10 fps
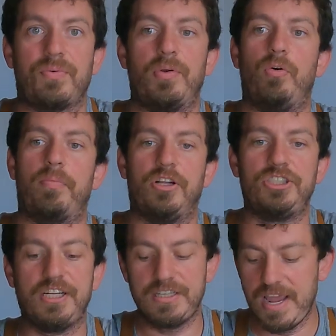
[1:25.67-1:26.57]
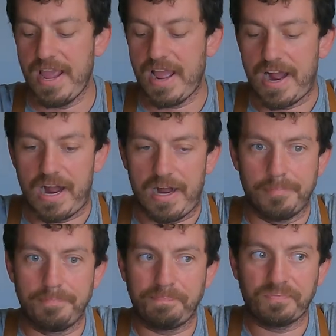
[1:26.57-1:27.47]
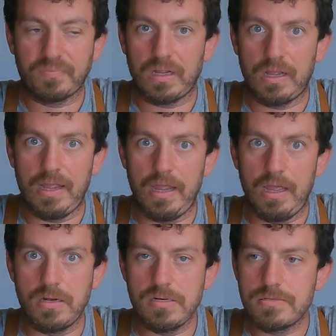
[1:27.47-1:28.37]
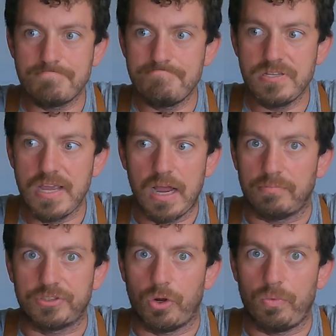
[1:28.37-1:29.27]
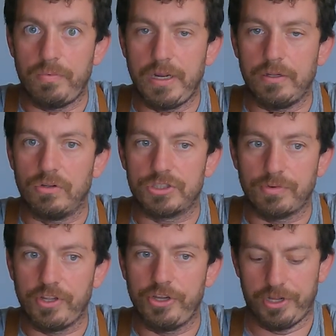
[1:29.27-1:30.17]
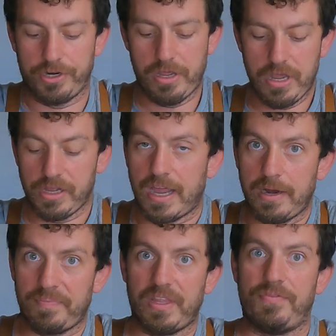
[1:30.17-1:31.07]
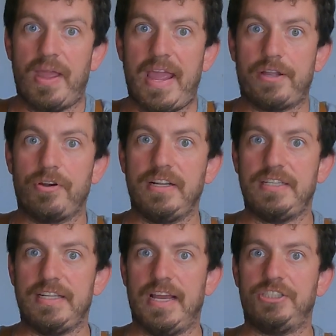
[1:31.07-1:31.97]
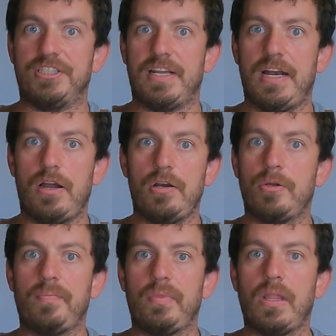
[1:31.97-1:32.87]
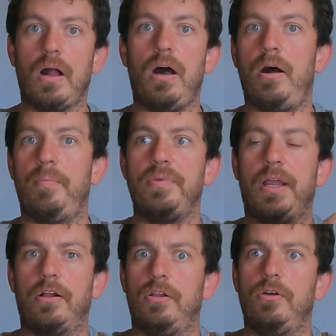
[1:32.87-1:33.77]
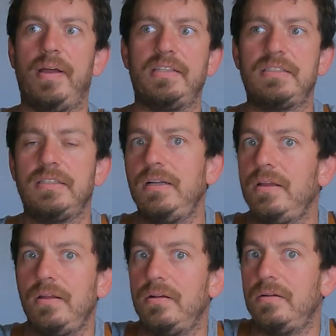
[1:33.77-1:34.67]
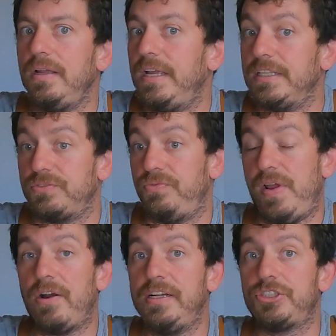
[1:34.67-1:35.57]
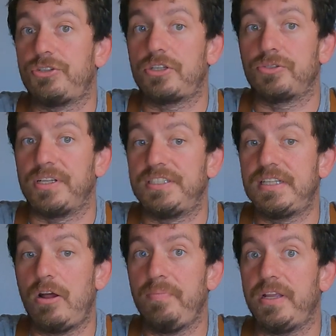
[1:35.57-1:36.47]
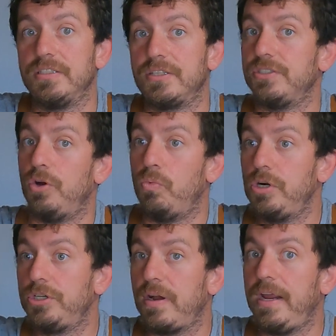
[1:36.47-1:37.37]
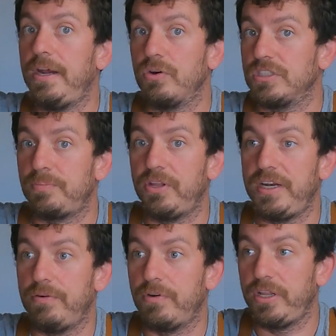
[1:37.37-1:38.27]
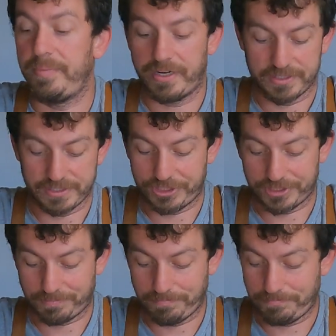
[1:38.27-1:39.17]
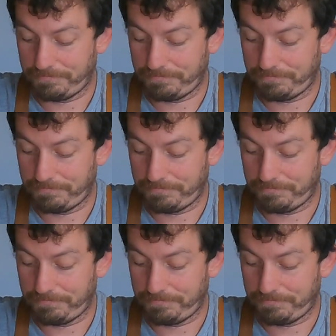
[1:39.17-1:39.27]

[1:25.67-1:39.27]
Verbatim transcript: it's from an old project. Um, and yeah, so it looks really good, okay? If you anchor it into the edges there um, and glue it, it's very structurally sound because there's no wood grain or splitting really because it's just